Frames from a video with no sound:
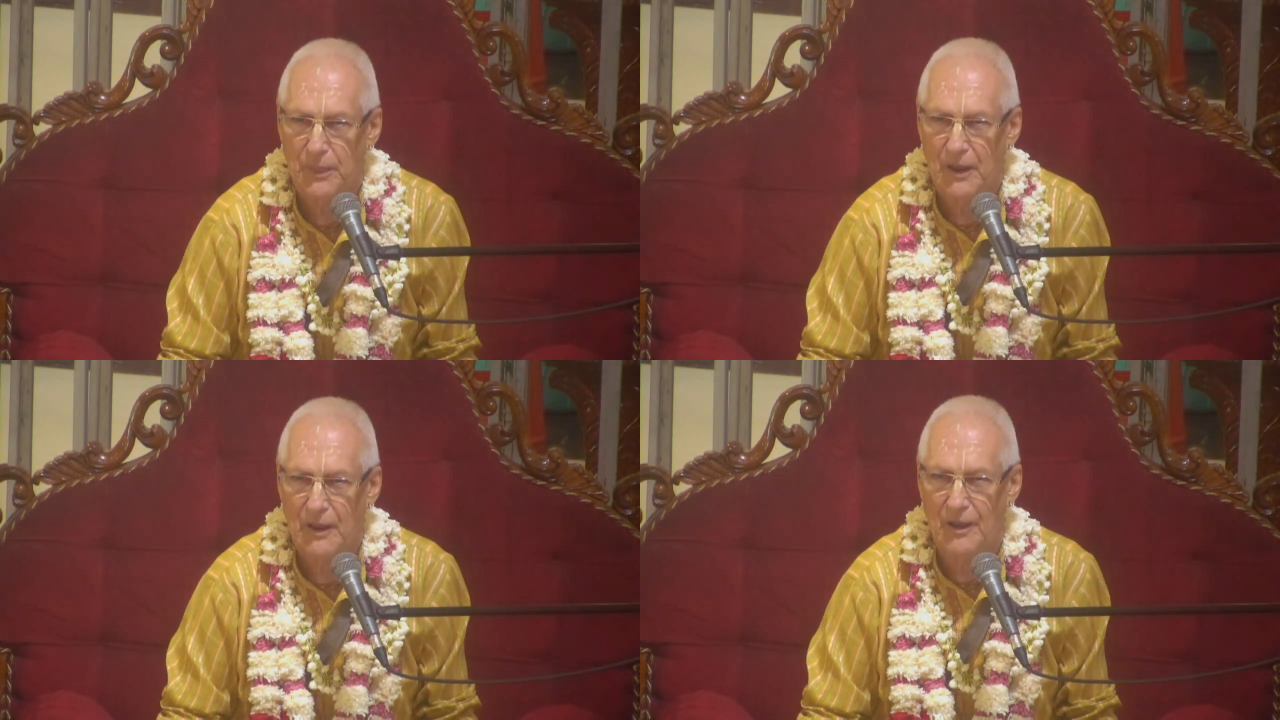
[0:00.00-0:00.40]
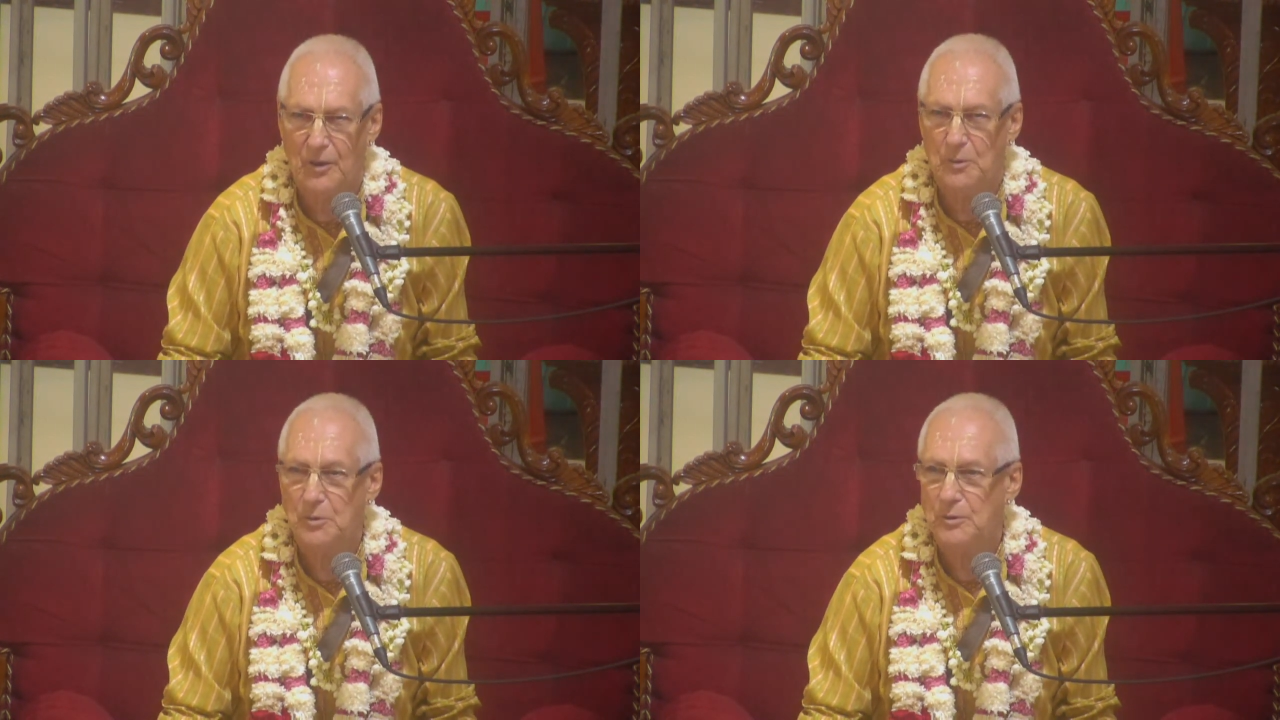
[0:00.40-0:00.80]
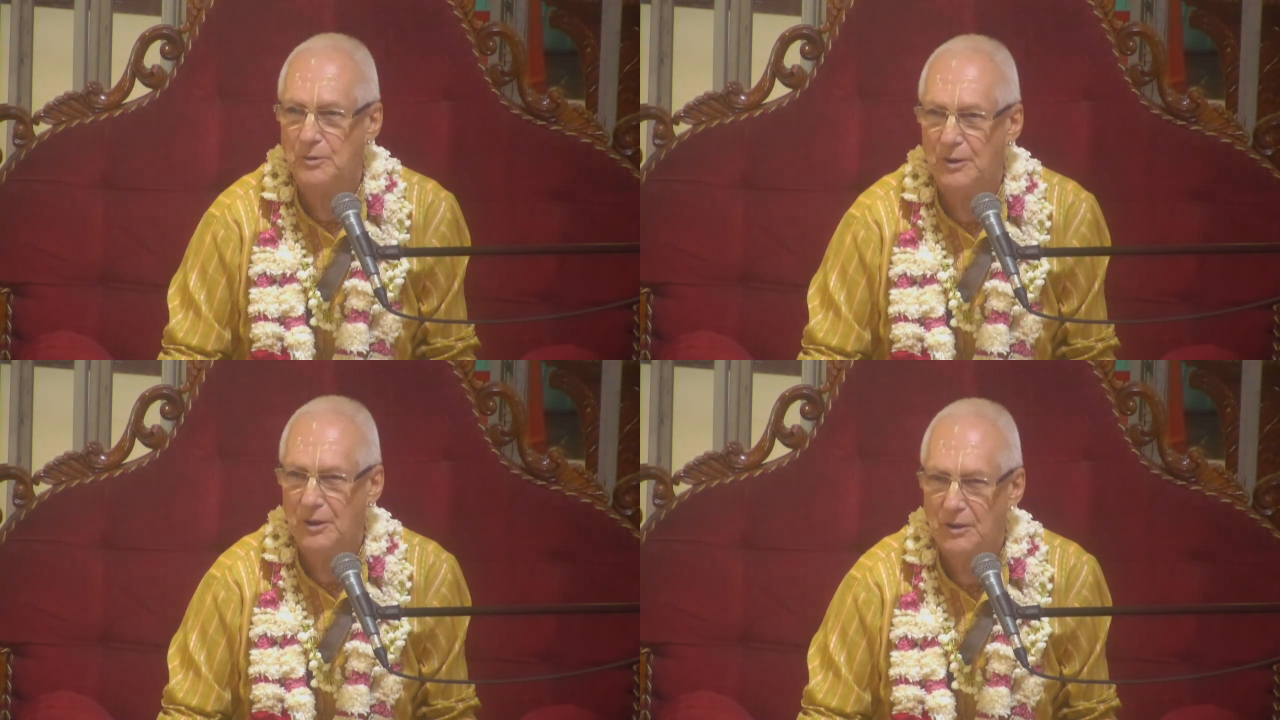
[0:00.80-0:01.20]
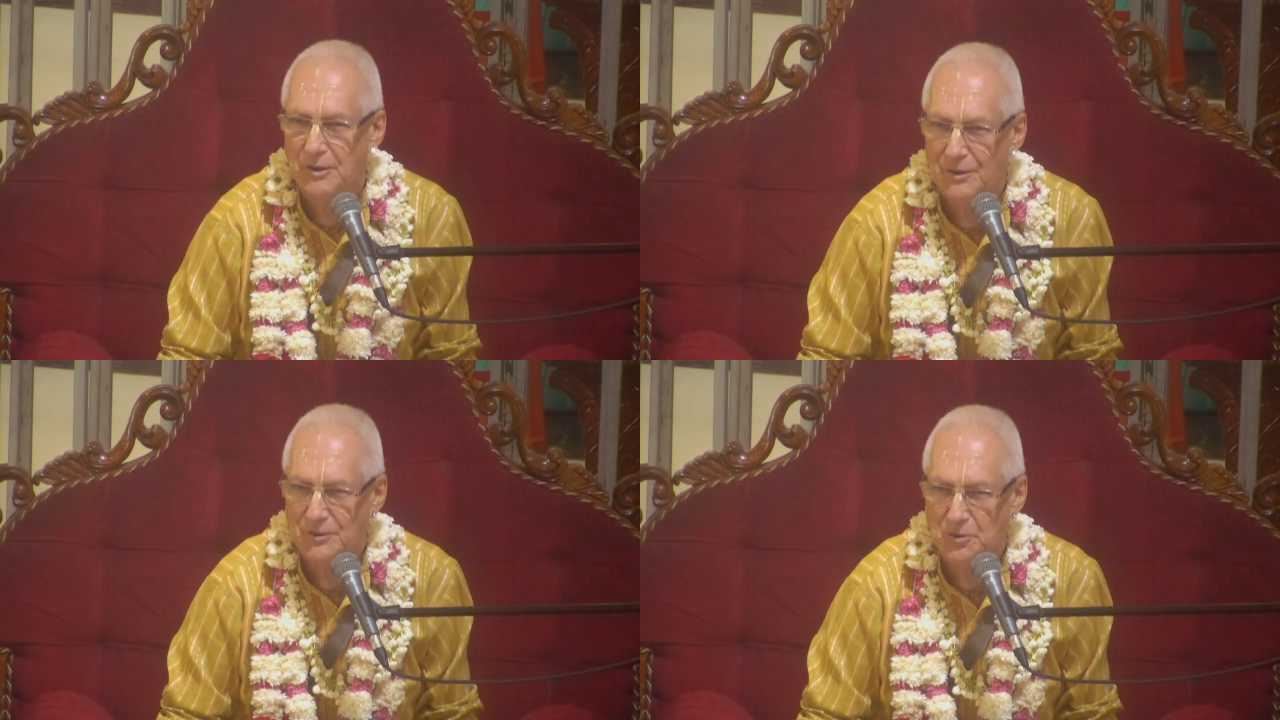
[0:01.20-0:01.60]
how
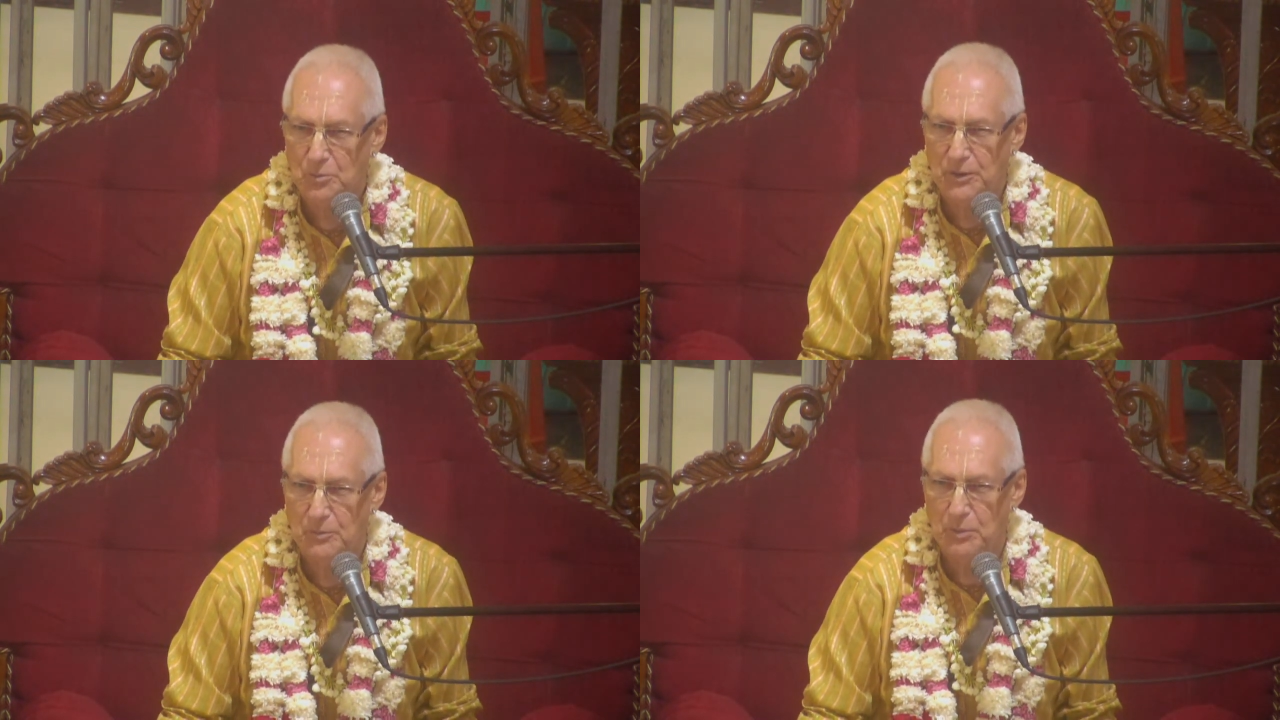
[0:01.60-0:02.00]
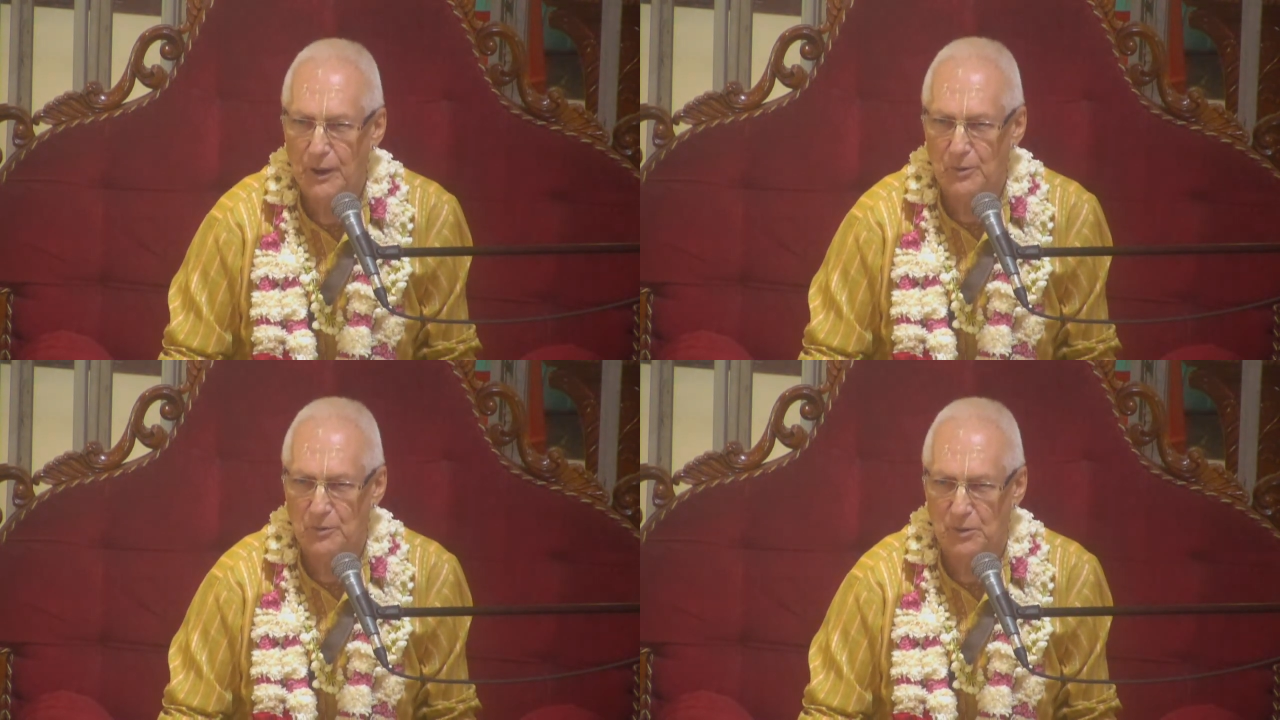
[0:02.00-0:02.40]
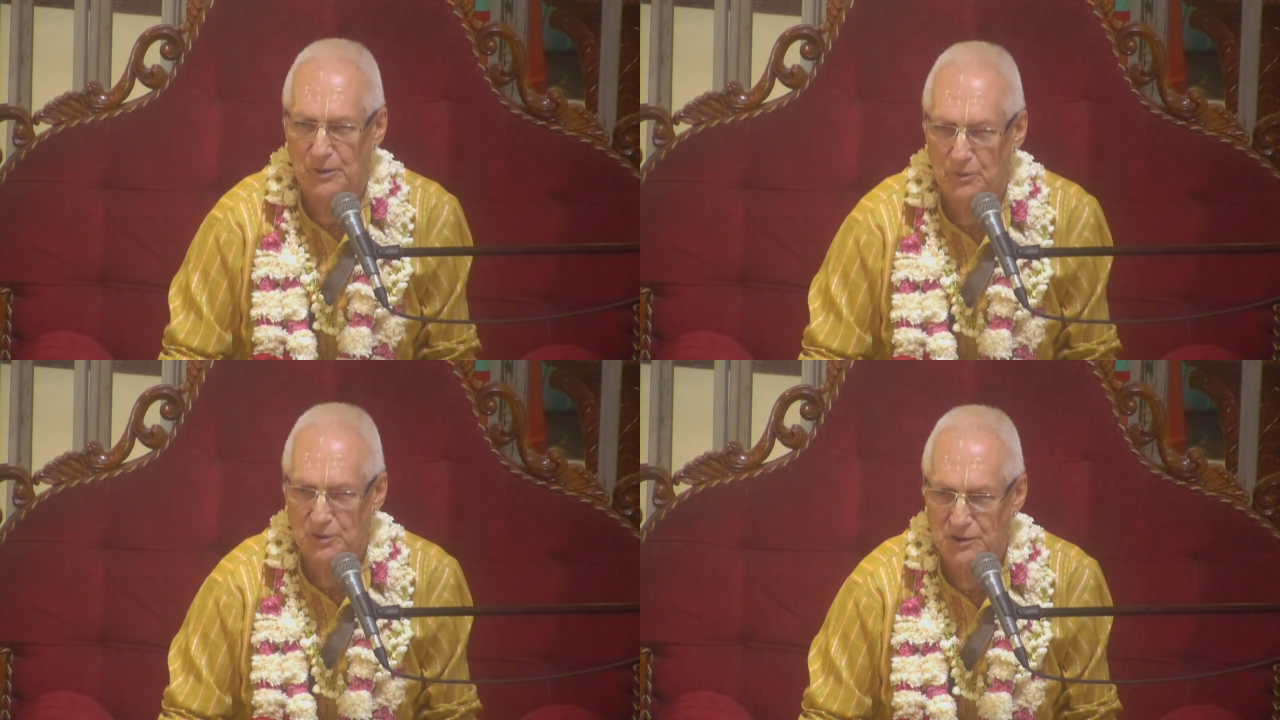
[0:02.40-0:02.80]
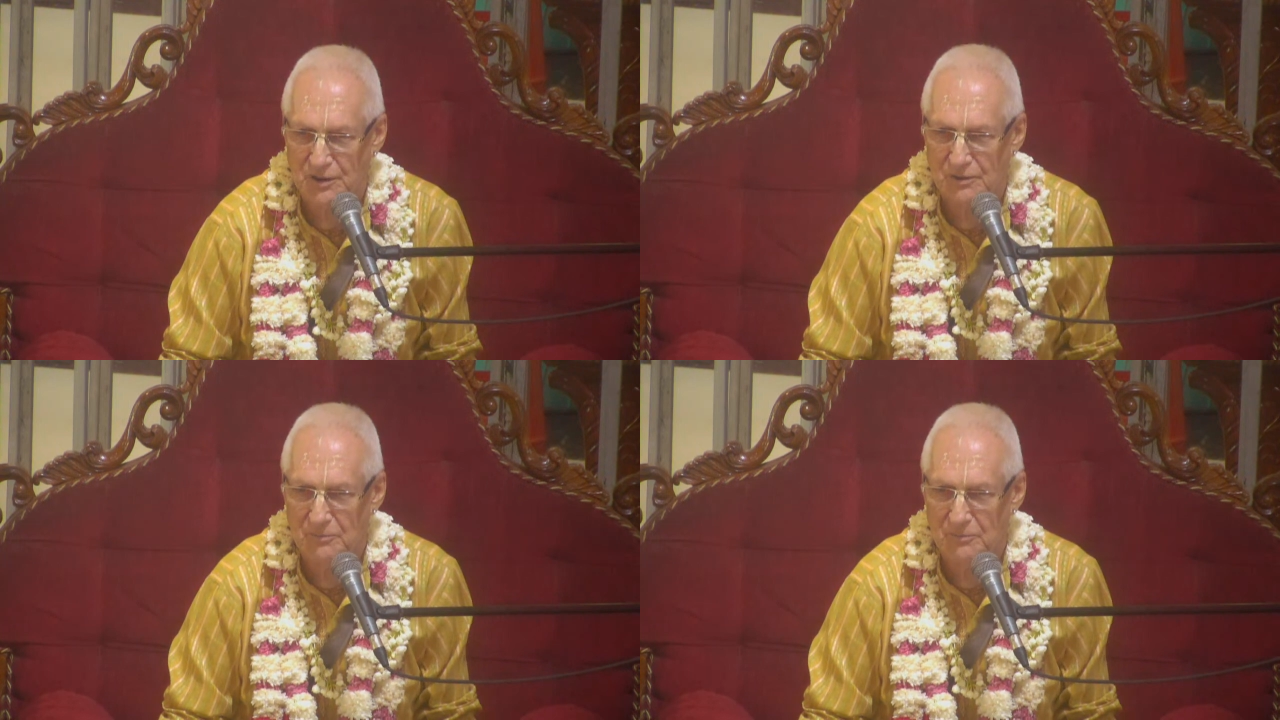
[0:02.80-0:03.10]
to be empowered by Krishna.